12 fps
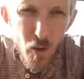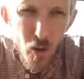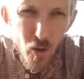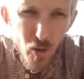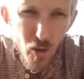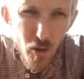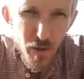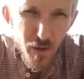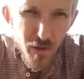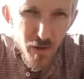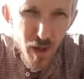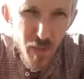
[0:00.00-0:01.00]
All
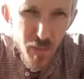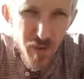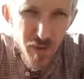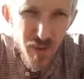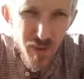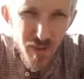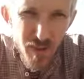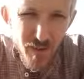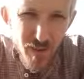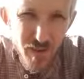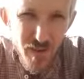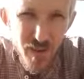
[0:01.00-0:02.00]
glories to Amrita and
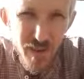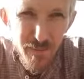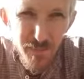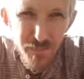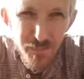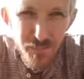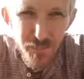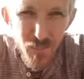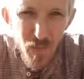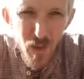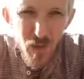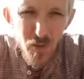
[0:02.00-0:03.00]
Dhanvantari.
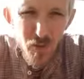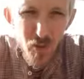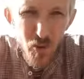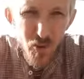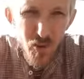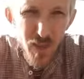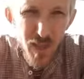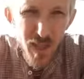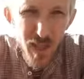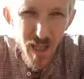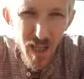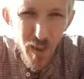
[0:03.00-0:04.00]
So today
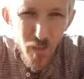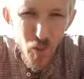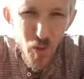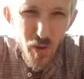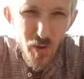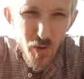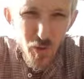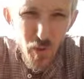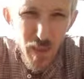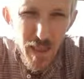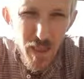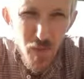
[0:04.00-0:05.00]
I am going to
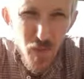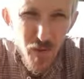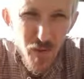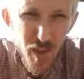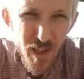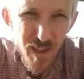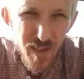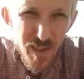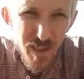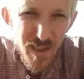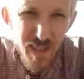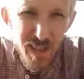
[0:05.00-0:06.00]
quickly present
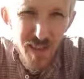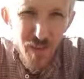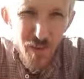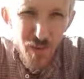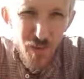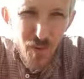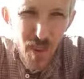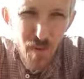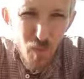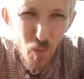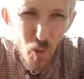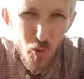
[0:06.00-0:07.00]
the three
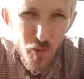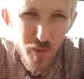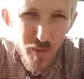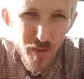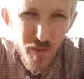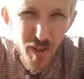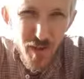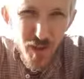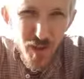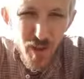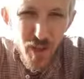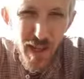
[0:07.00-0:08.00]
most
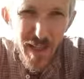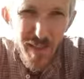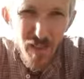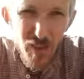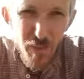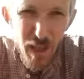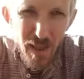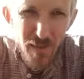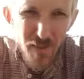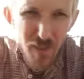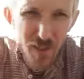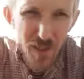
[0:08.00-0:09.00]
essential energy
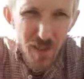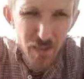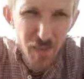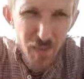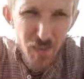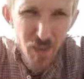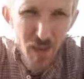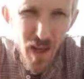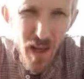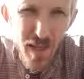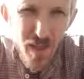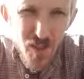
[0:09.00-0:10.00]
balancing,
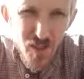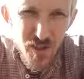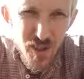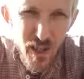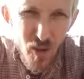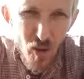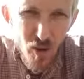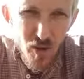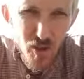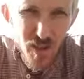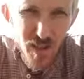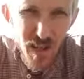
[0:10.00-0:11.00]
energy
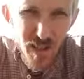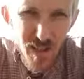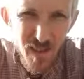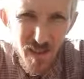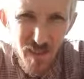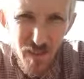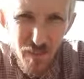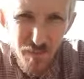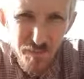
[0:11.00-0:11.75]
psychology techniques